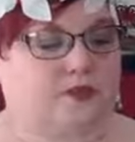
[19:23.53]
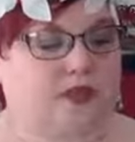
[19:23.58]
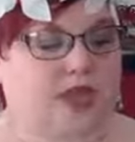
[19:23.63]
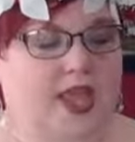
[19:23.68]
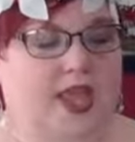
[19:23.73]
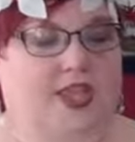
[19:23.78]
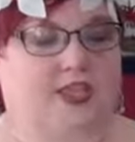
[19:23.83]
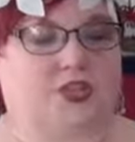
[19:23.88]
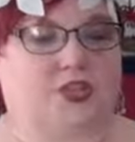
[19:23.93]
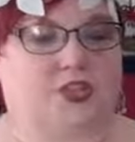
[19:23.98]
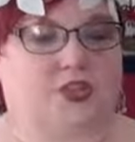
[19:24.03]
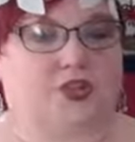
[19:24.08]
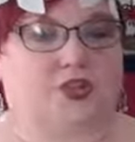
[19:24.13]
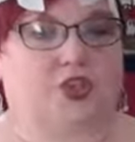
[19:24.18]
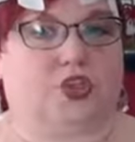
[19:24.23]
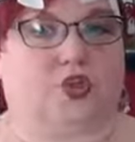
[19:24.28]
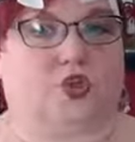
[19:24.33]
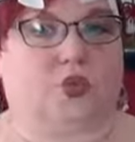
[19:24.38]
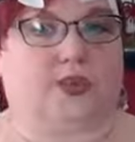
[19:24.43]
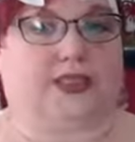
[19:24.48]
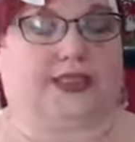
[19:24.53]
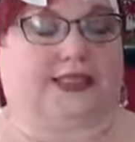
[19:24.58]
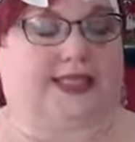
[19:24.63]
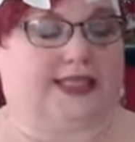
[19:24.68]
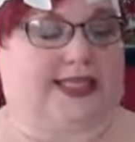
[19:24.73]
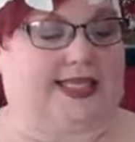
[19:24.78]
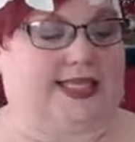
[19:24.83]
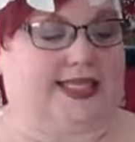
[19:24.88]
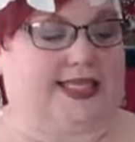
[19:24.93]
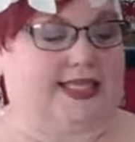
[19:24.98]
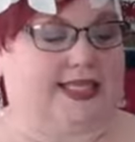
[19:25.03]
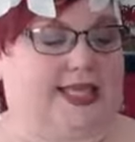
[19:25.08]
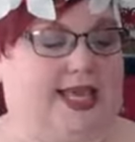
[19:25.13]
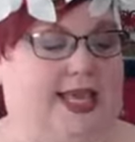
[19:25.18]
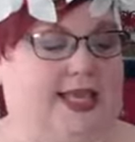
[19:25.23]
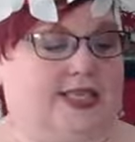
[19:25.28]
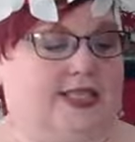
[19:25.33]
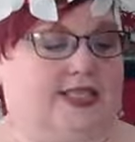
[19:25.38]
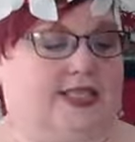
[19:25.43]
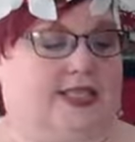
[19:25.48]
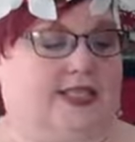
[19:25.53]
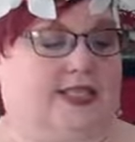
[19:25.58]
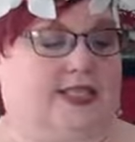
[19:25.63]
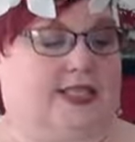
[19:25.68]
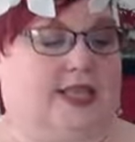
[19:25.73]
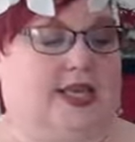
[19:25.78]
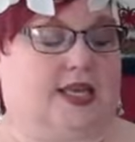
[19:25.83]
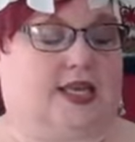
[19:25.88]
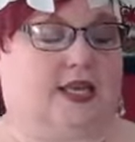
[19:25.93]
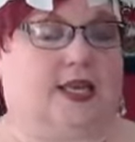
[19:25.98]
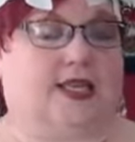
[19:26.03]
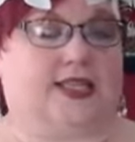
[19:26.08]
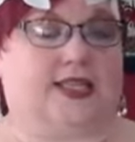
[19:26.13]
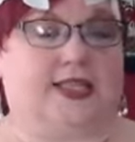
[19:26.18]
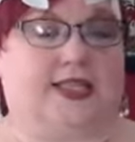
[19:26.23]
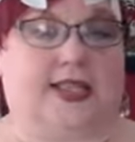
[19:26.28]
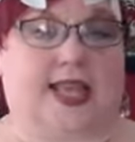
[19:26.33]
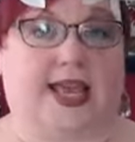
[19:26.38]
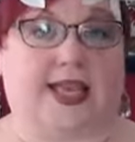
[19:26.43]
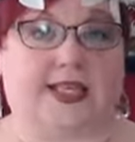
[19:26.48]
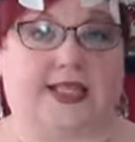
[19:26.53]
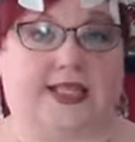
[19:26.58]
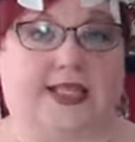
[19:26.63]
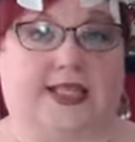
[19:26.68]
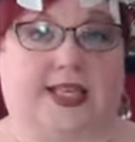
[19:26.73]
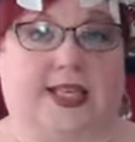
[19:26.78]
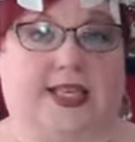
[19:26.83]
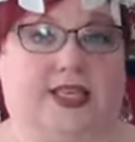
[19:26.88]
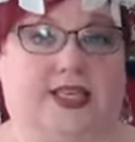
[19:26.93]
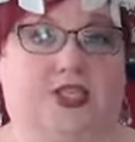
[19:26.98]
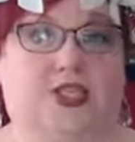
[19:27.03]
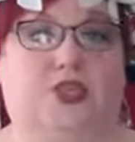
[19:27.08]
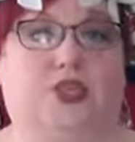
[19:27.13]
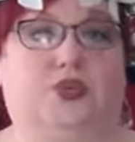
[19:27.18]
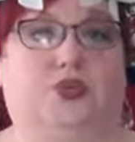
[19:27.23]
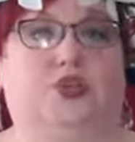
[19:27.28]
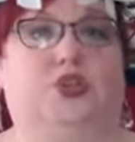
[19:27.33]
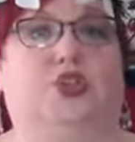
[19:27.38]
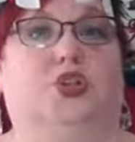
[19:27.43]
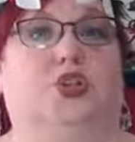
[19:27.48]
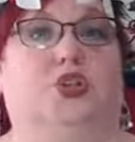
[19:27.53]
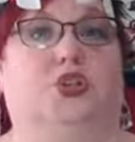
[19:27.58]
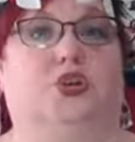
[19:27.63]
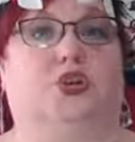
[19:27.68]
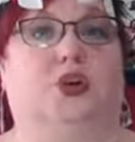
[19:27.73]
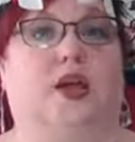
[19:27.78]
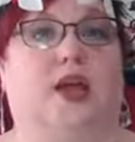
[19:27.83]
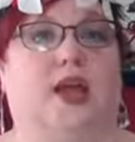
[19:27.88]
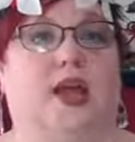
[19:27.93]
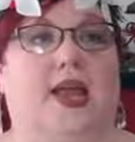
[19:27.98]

and do your releasing as the sun sets and do your